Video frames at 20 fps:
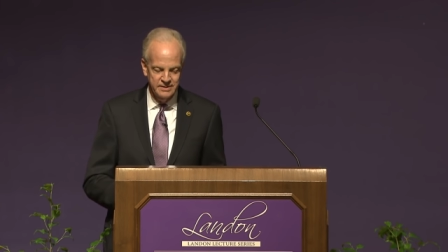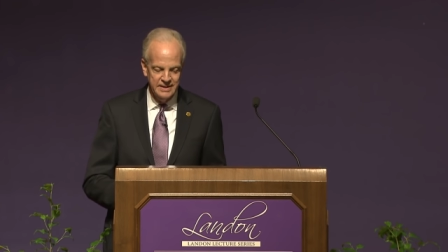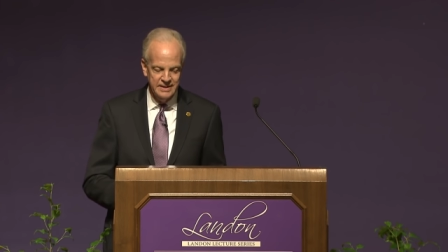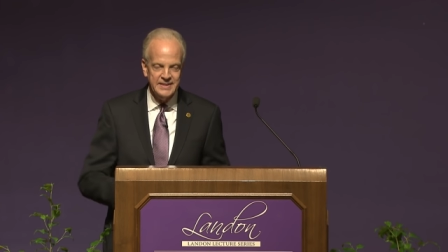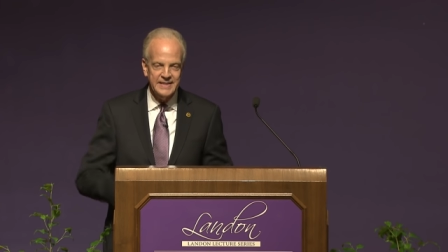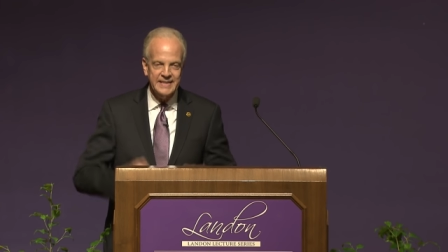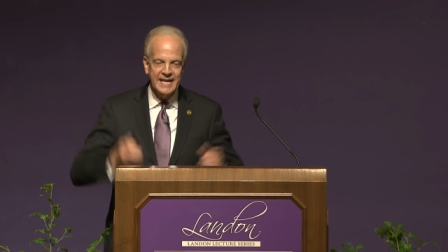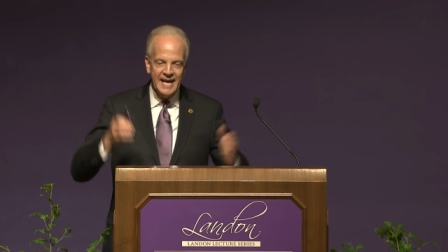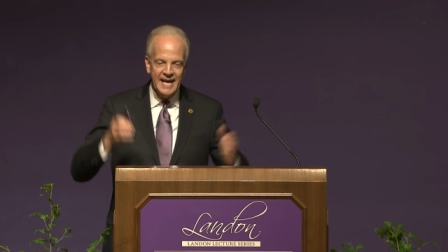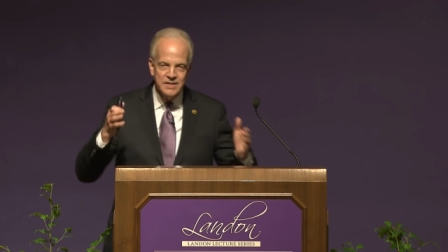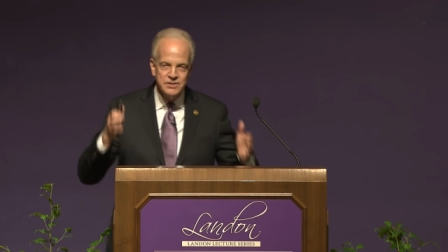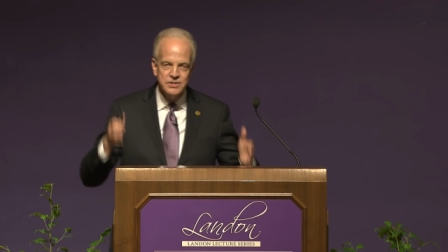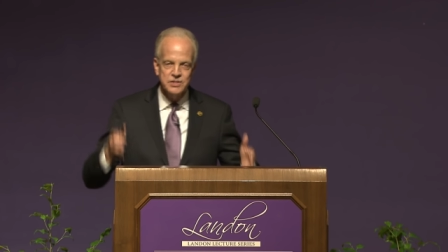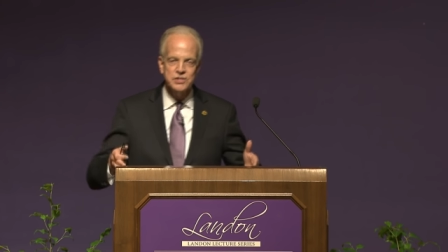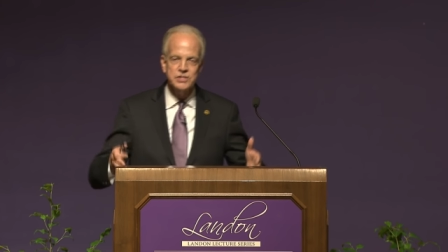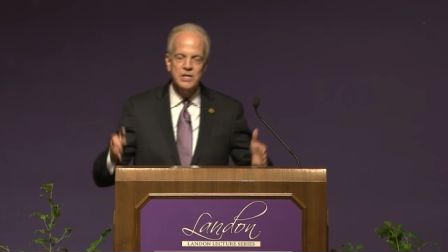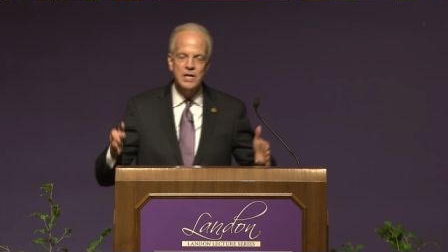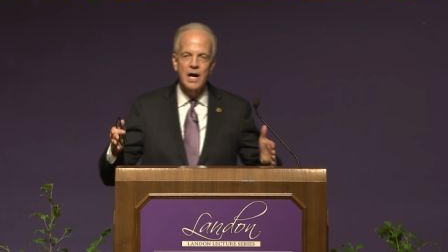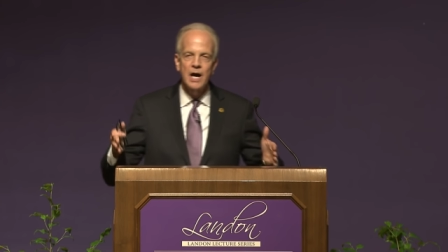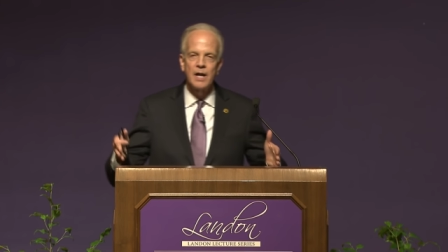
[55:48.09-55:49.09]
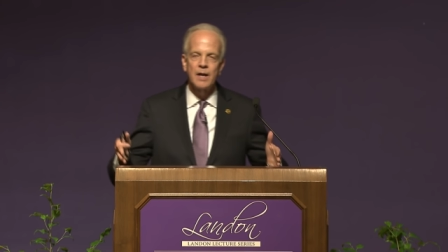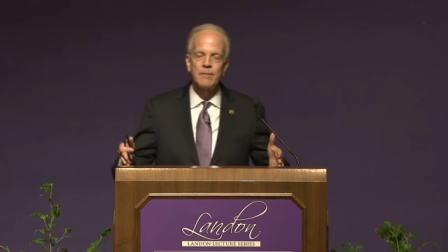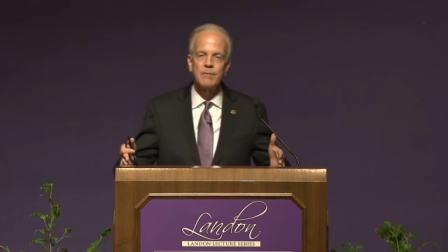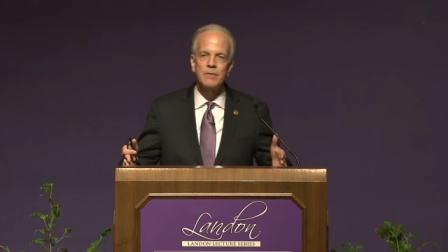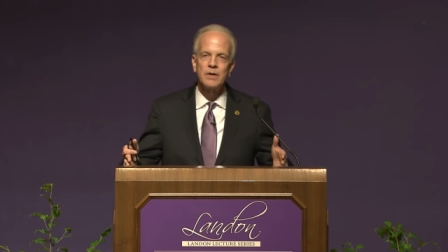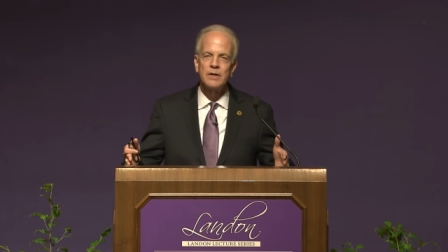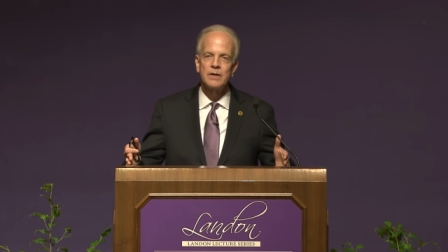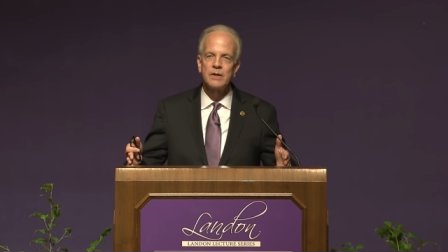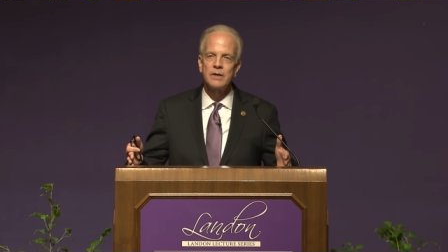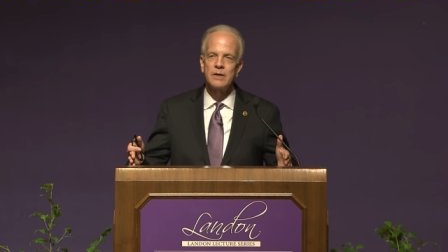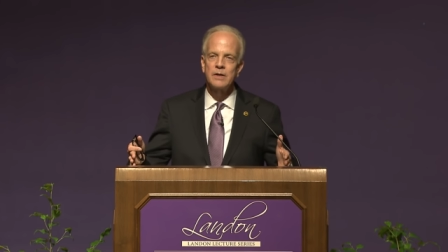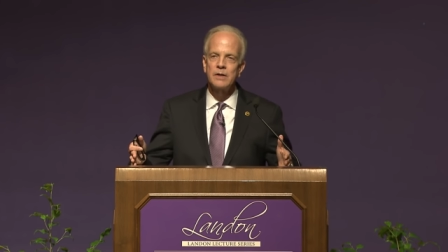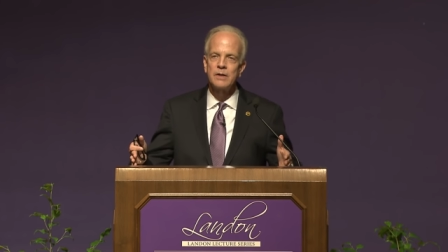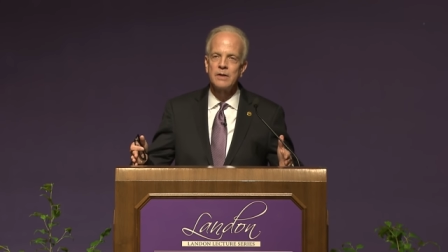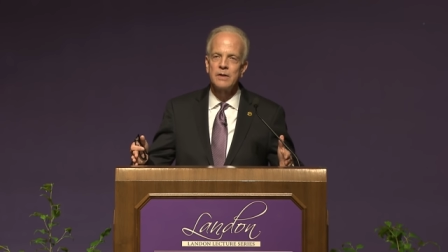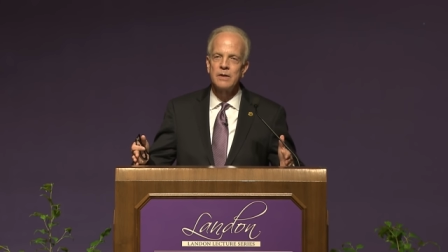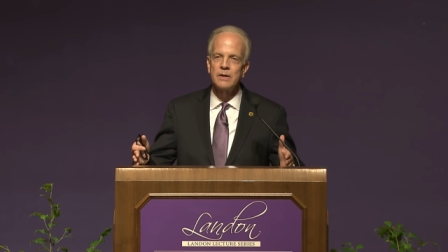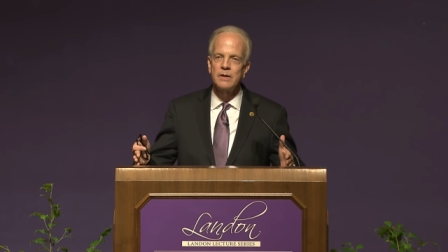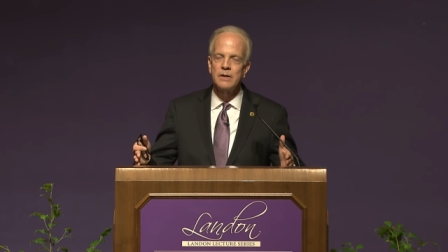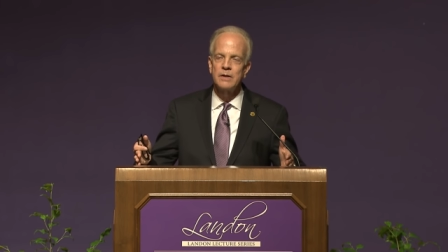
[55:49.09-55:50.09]
at the Kansas column
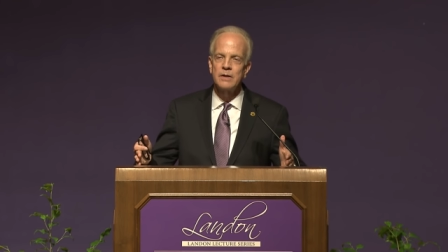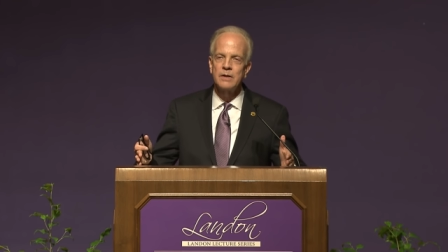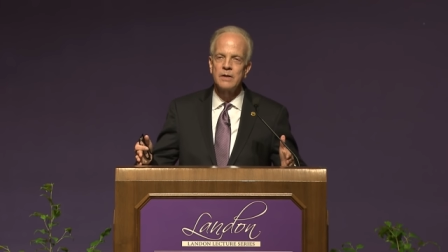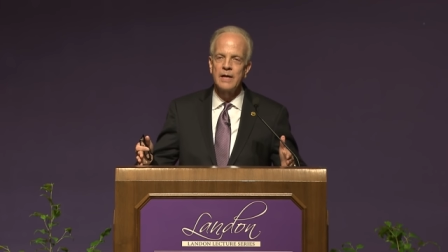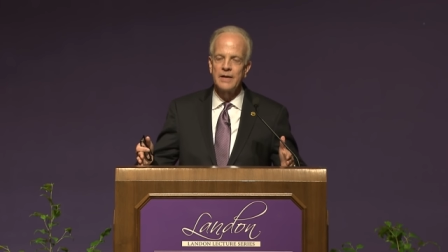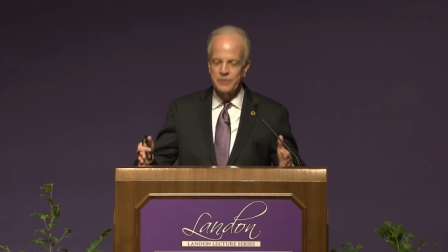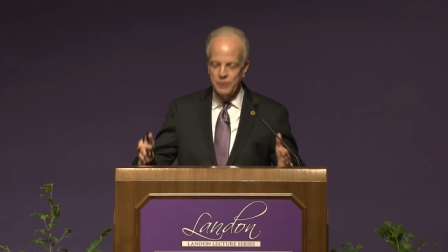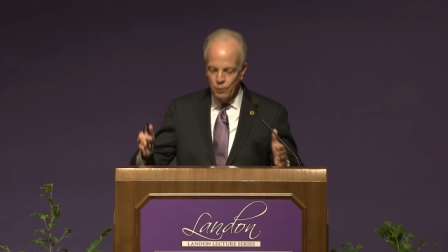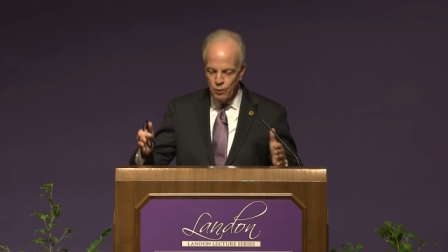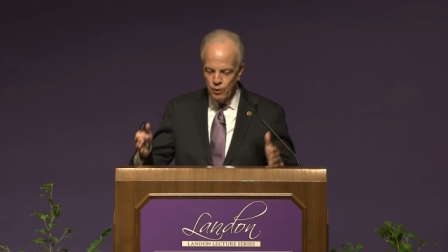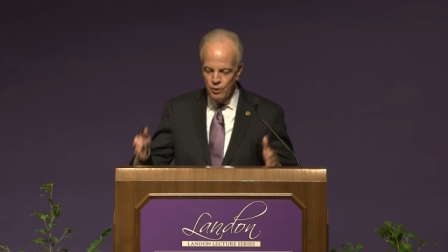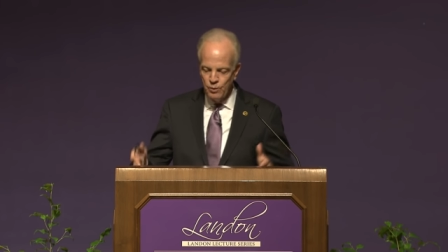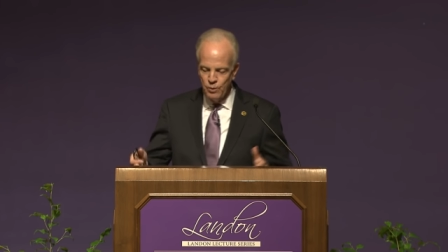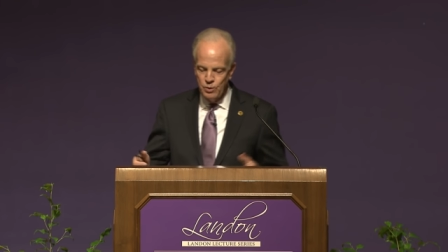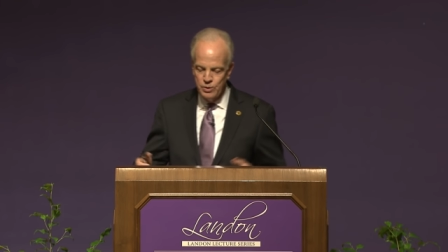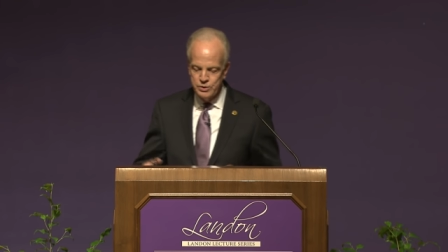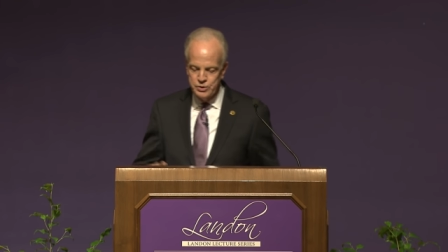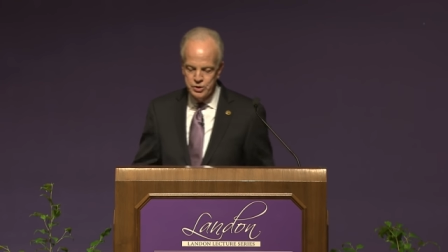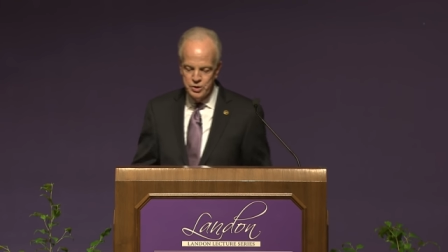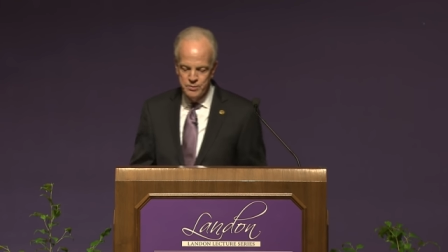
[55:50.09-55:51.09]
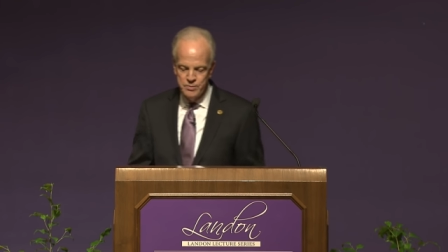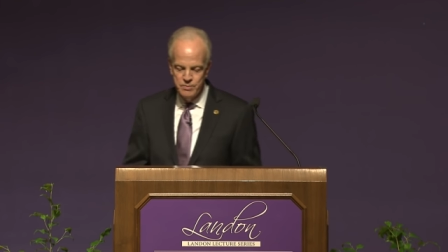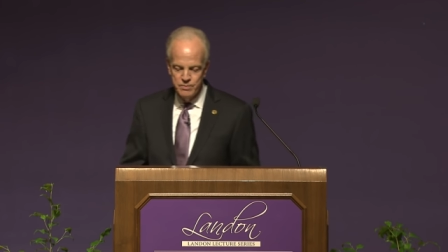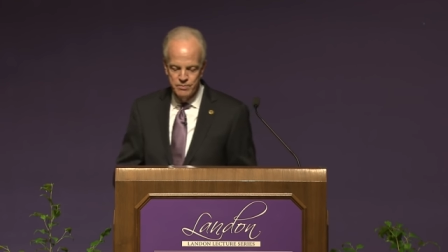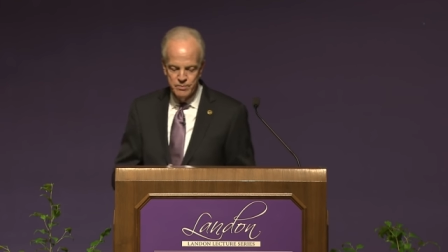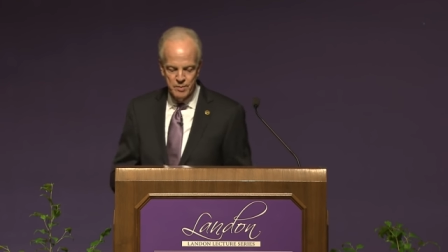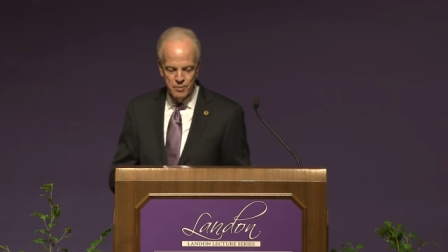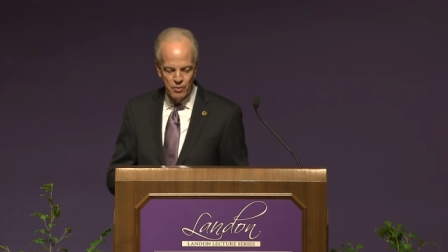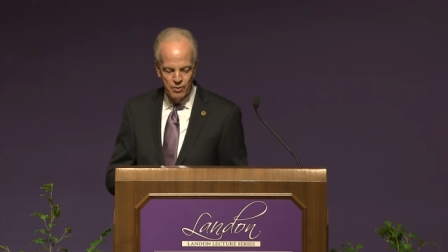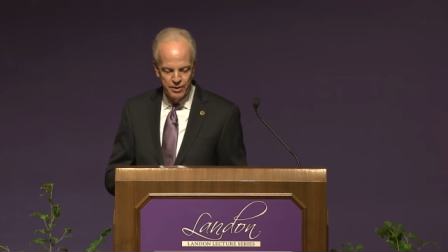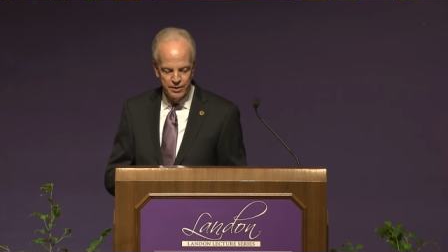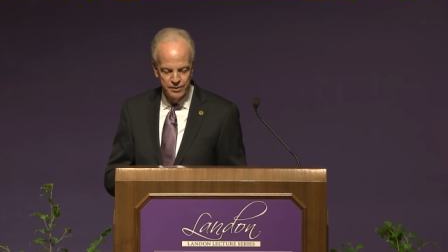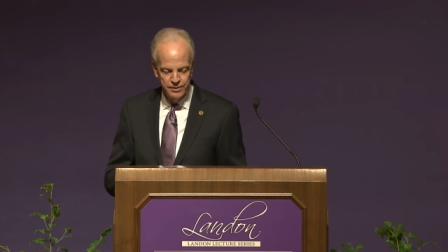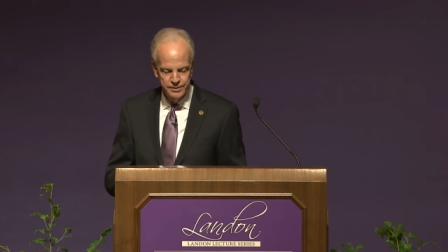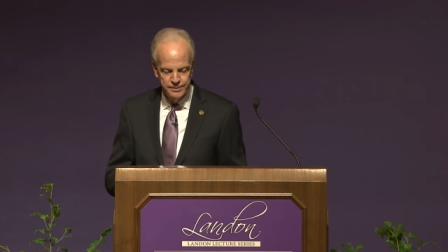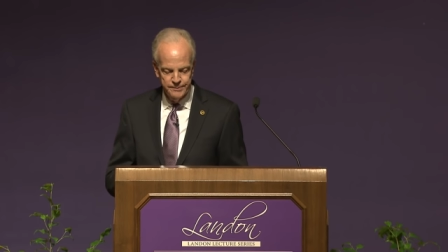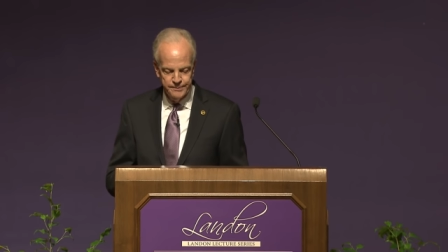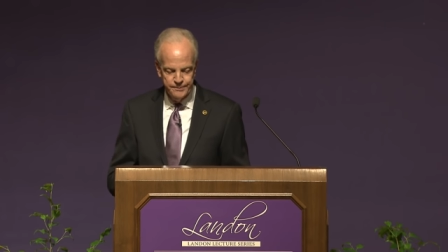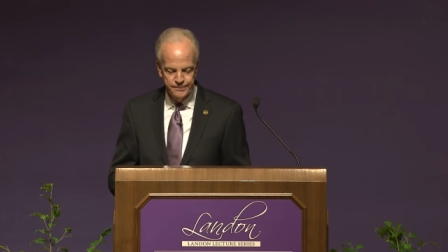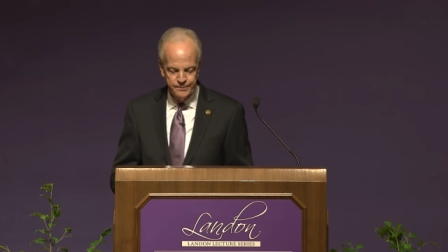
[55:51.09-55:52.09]
at the World War II Memorial,